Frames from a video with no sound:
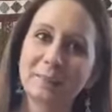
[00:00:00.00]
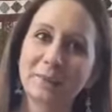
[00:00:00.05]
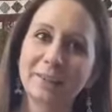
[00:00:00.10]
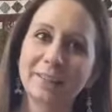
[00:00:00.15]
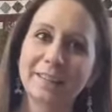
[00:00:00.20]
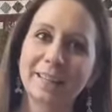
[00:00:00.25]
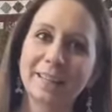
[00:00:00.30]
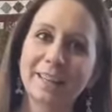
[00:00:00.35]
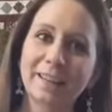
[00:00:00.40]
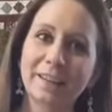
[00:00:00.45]

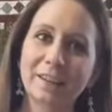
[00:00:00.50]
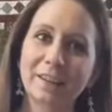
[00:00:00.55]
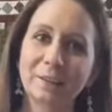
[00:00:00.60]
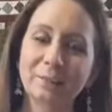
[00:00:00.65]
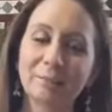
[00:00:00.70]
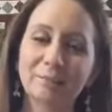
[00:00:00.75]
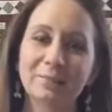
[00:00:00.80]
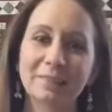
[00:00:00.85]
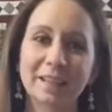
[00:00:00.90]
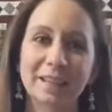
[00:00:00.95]
Merley
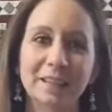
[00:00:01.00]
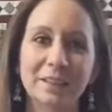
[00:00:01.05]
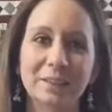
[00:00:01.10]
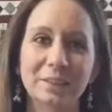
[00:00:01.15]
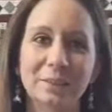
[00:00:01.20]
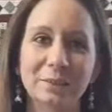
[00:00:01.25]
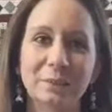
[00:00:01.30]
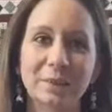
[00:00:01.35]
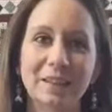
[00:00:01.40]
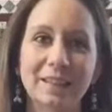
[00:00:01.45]
here. I
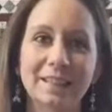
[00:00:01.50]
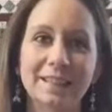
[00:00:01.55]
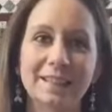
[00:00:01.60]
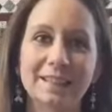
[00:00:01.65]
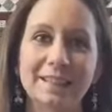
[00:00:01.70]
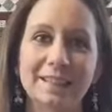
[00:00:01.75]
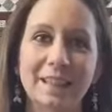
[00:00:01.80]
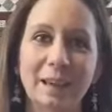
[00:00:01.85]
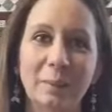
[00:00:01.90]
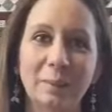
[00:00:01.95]
just wanted to
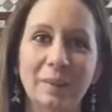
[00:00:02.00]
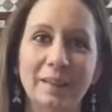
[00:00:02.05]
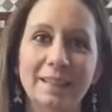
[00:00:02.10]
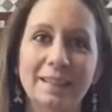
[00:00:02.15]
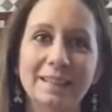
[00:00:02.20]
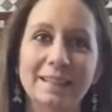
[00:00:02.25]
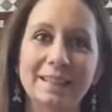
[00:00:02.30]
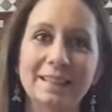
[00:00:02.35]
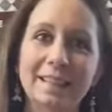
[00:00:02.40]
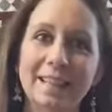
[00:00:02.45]
stop in
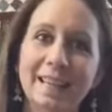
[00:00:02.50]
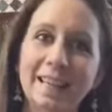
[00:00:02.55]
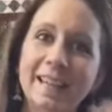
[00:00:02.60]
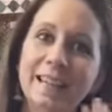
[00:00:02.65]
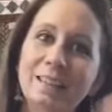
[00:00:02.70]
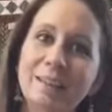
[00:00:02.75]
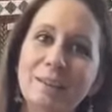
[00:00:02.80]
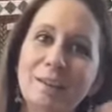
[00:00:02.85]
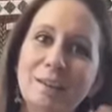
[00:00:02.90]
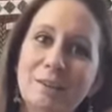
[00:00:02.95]
and say
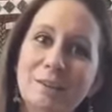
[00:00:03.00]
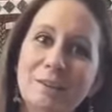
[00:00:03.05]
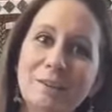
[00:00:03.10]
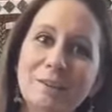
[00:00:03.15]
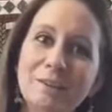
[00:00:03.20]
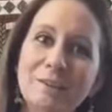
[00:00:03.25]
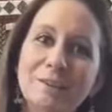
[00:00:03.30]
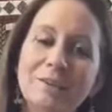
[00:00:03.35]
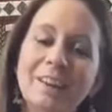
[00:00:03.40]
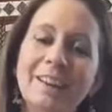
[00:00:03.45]

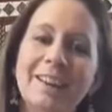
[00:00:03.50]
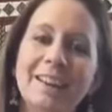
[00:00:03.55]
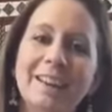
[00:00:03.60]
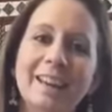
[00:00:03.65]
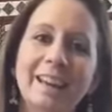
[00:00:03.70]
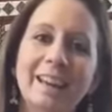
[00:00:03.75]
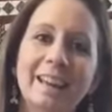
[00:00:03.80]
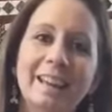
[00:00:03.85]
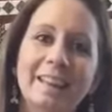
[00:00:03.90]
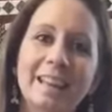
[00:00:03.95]
hello.
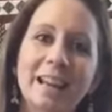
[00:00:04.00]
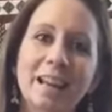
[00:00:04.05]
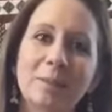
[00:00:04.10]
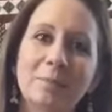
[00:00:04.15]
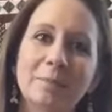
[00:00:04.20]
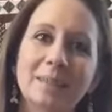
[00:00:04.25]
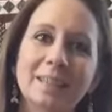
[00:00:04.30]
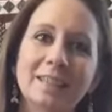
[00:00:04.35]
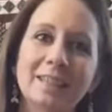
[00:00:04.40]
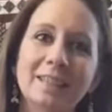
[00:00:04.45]
And
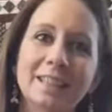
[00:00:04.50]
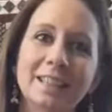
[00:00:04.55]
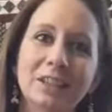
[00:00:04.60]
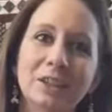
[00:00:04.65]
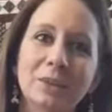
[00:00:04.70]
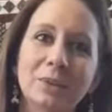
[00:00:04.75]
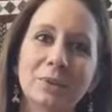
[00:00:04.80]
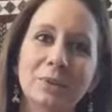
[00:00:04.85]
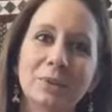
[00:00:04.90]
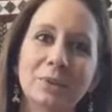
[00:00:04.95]
I'm missing
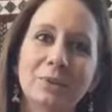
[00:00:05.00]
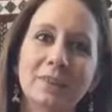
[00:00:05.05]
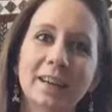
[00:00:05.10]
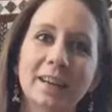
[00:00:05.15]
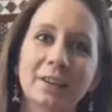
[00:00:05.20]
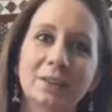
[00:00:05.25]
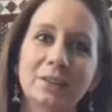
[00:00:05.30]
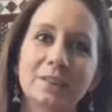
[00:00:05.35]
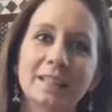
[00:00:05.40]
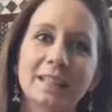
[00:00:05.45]
you
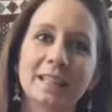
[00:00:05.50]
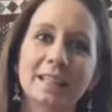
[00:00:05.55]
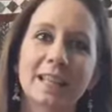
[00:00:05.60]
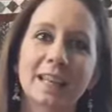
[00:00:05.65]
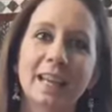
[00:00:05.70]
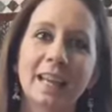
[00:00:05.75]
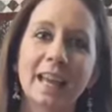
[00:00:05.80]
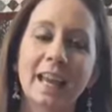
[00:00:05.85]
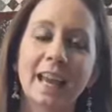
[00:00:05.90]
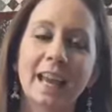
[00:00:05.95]
around
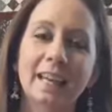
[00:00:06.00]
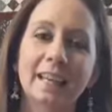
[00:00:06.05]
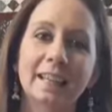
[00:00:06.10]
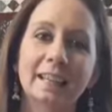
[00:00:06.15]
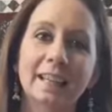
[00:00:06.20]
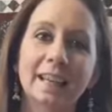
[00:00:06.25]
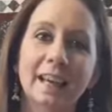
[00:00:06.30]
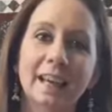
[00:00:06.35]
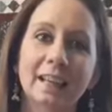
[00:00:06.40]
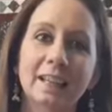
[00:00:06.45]

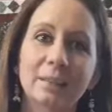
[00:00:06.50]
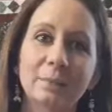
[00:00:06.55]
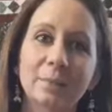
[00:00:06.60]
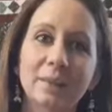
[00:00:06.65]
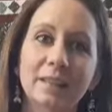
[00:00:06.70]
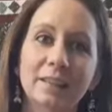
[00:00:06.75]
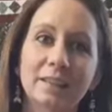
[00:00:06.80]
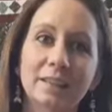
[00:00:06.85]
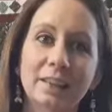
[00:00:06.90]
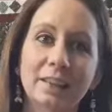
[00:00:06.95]
Attica
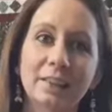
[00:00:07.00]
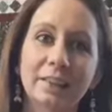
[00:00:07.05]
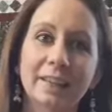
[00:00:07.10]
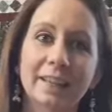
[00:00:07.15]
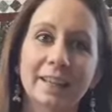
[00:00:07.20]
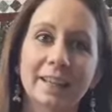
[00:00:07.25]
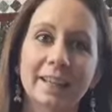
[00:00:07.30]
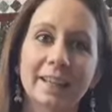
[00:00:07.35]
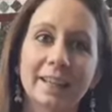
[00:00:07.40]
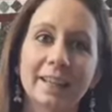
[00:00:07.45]

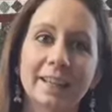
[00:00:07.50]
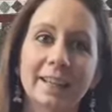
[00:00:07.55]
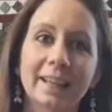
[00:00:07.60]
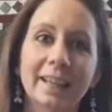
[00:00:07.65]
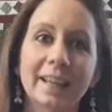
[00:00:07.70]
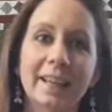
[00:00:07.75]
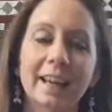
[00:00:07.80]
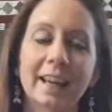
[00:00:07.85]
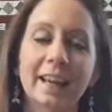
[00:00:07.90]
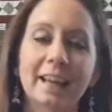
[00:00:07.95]
Elementary.
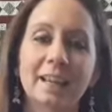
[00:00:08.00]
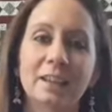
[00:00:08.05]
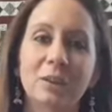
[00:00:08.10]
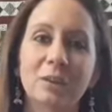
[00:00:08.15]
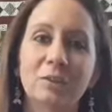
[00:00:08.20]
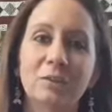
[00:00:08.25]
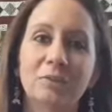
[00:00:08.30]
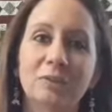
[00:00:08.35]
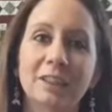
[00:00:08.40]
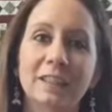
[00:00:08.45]
And
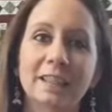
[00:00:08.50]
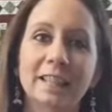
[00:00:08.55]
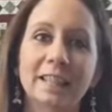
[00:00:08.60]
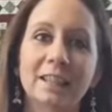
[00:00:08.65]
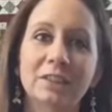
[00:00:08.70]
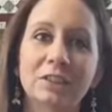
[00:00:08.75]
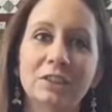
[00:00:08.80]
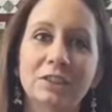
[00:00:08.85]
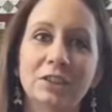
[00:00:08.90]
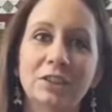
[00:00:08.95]
hopefully
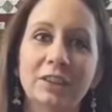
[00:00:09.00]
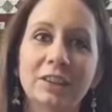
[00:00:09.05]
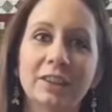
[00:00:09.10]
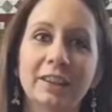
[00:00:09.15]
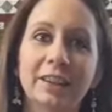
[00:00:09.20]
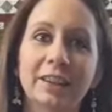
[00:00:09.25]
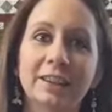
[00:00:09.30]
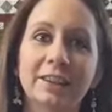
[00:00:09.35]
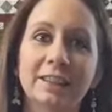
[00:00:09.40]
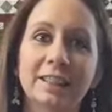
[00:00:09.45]
next year
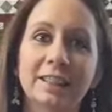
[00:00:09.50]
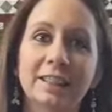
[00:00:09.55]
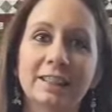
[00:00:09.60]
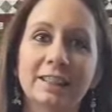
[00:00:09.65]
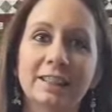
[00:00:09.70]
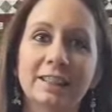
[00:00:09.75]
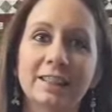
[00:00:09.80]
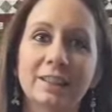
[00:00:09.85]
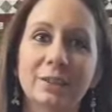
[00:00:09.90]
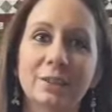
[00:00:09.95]
I'll get to
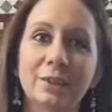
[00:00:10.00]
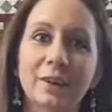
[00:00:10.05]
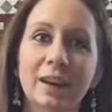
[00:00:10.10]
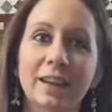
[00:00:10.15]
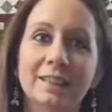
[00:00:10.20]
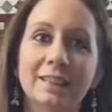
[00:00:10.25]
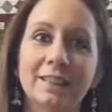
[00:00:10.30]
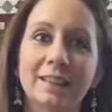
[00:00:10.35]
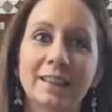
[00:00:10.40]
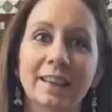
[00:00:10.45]
see you
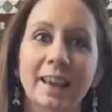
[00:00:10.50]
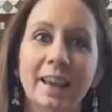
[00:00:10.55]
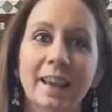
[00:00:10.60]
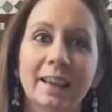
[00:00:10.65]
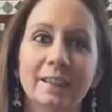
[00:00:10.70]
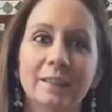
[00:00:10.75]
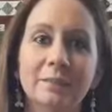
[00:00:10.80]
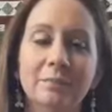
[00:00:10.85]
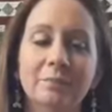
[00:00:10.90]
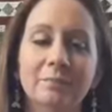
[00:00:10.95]
guys
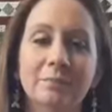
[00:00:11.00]
again.